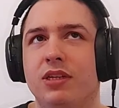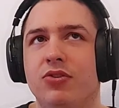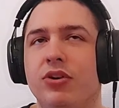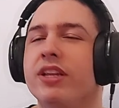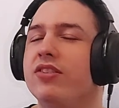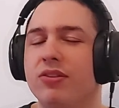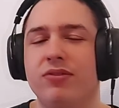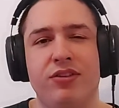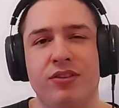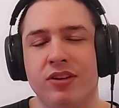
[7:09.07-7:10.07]

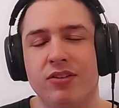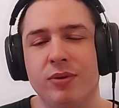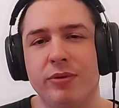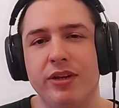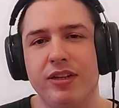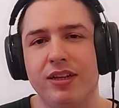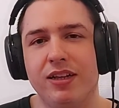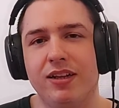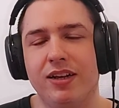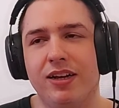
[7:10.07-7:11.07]
Cognitive dissonance, maybe?
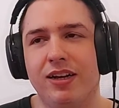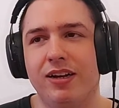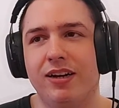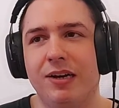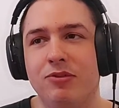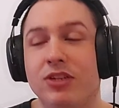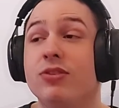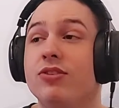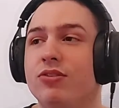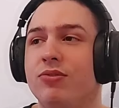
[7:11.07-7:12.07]
I'm trying
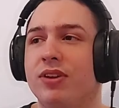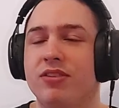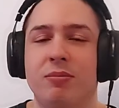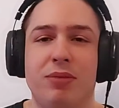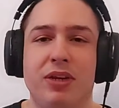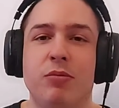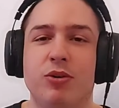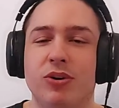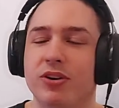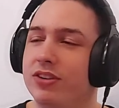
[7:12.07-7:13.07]
to find some big
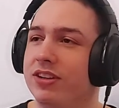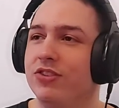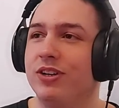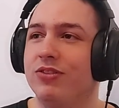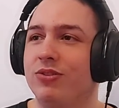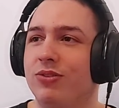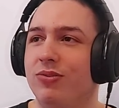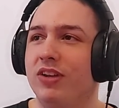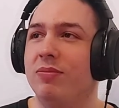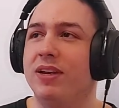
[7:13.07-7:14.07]
word, trying to
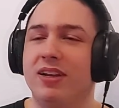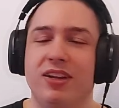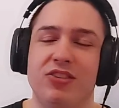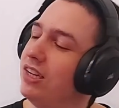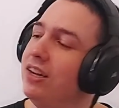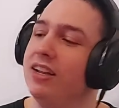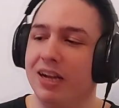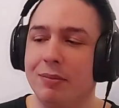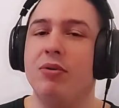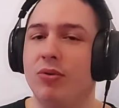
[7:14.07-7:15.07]
flex my English.
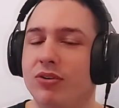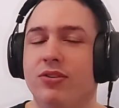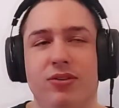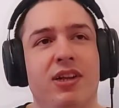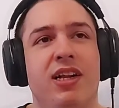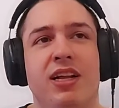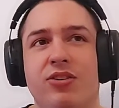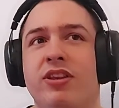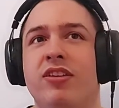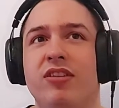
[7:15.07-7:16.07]
I might be wrong though.
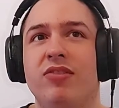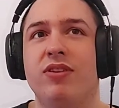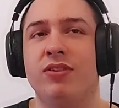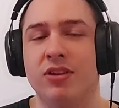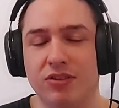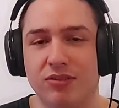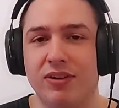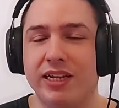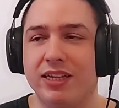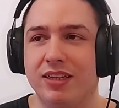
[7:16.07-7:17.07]
Cognitive dissonance of
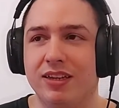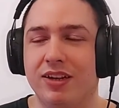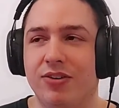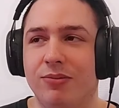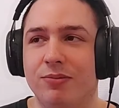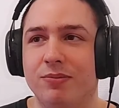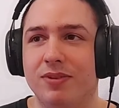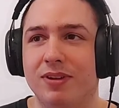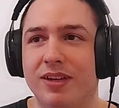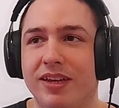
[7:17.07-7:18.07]
like, you know,
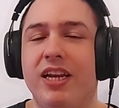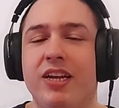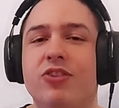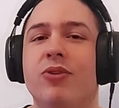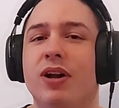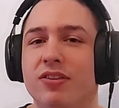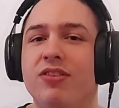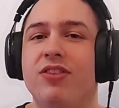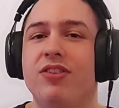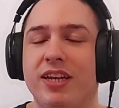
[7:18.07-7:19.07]
hearing the growls
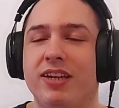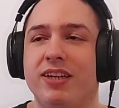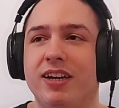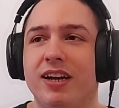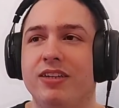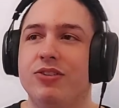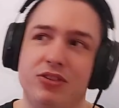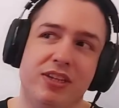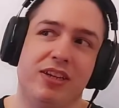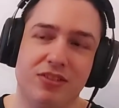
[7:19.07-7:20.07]
and seeing how cute
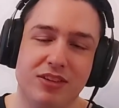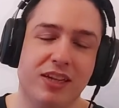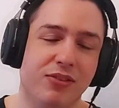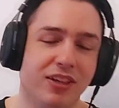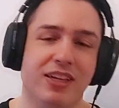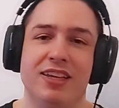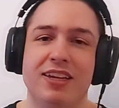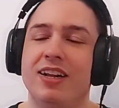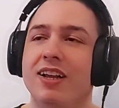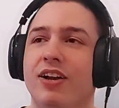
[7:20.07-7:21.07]
she is, kind of thing.
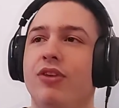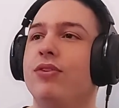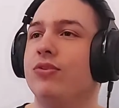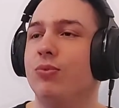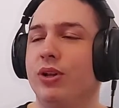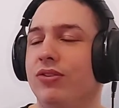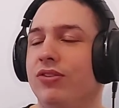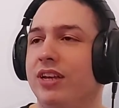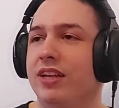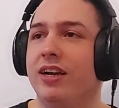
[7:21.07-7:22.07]
I don't know if it's weird to
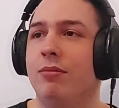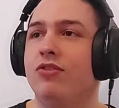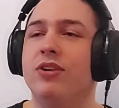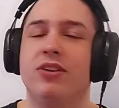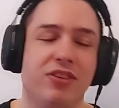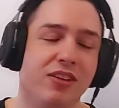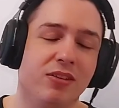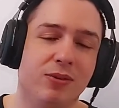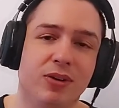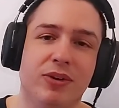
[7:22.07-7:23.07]
say. I'm not trying to say it
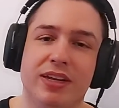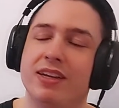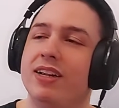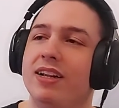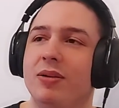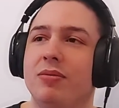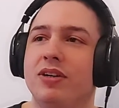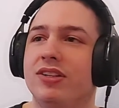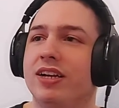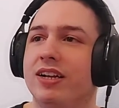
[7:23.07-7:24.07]
in a weird way.
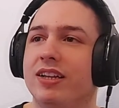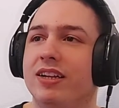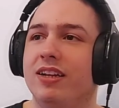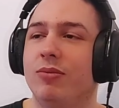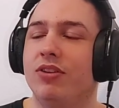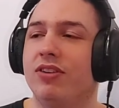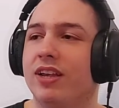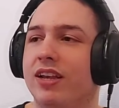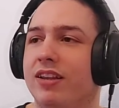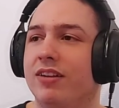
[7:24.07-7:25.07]
But yeah. Once
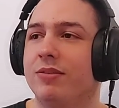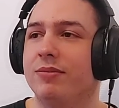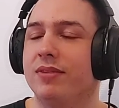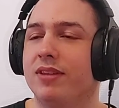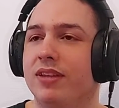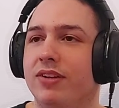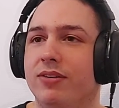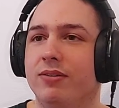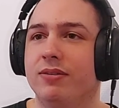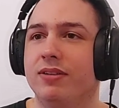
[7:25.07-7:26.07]
again, you
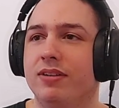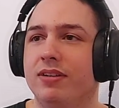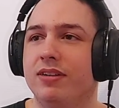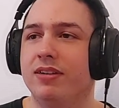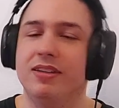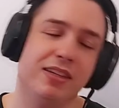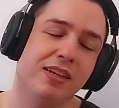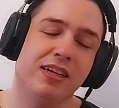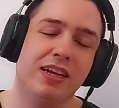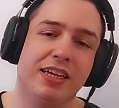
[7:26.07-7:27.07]
know,
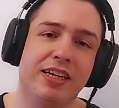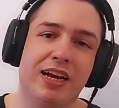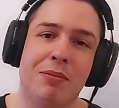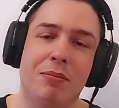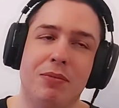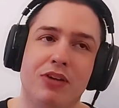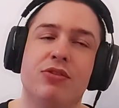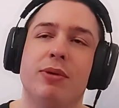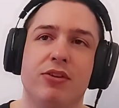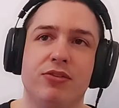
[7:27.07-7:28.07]
like, I
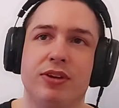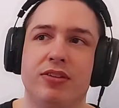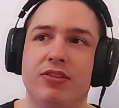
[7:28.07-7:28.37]
should be used to it.